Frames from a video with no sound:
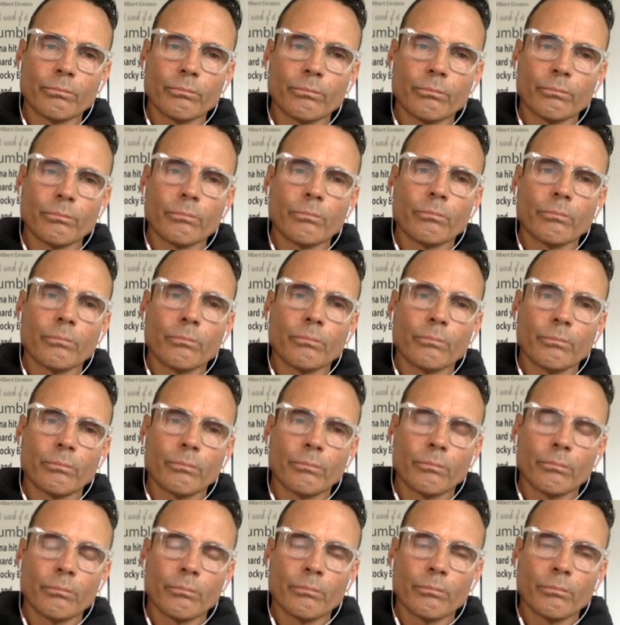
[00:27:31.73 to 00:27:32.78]

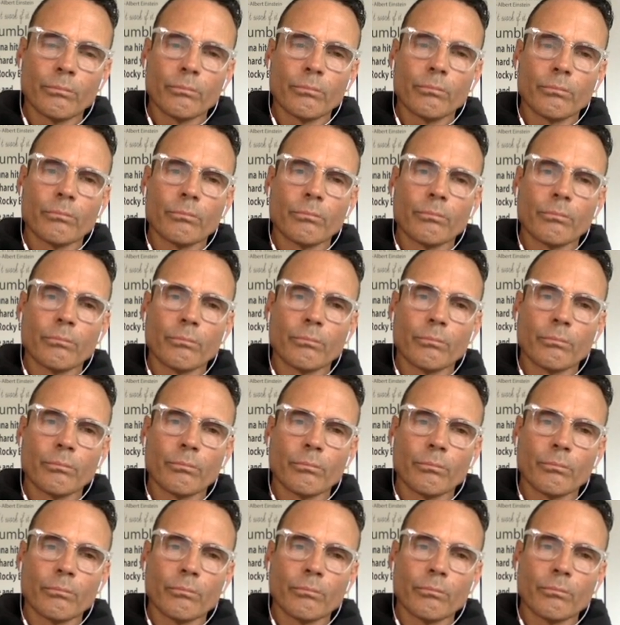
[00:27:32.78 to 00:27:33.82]

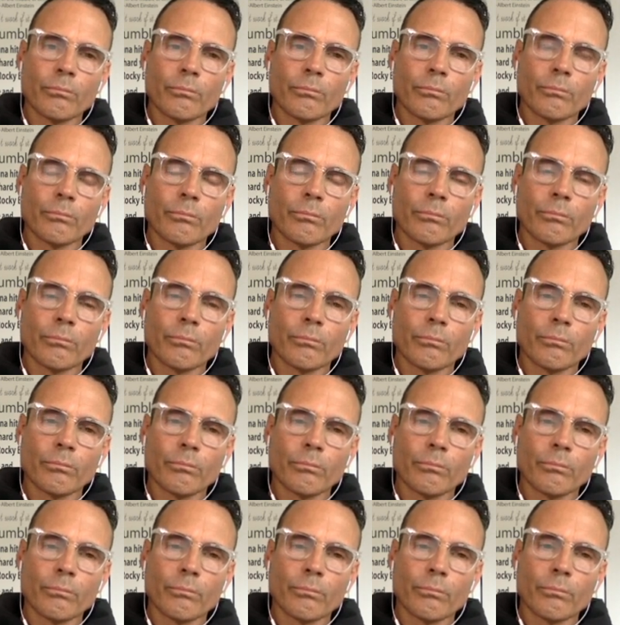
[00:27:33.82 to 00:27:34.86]

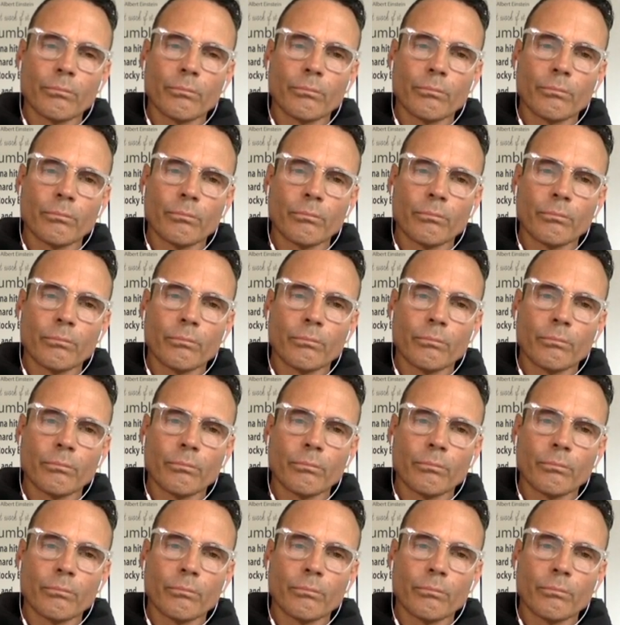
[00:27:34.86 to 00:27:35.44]
(not speaking)